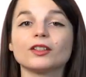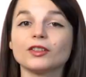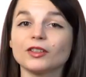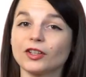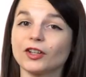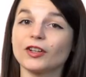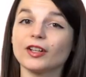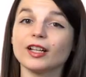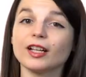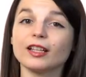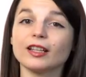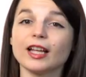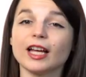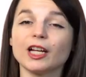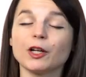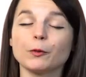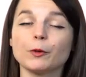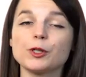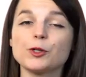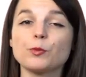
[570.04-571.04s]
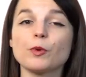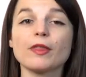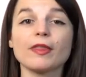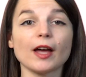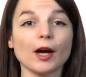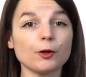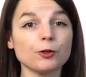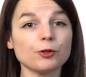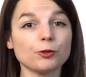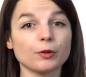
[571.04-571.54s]
Learning a language
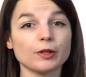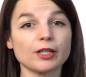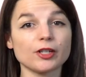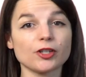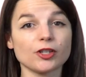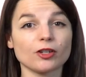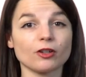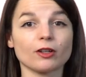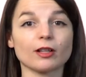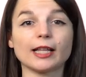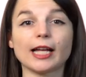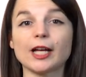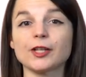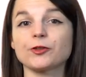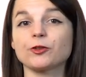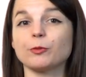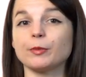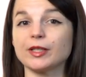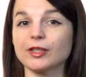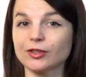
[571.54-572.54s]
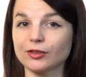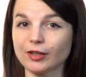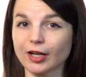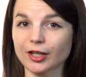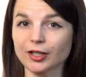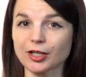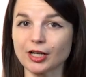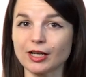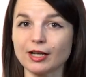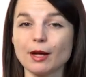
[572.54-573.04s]
without traditional classroom
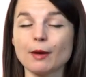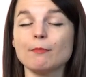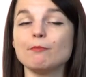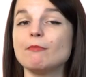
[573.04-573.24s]
instruction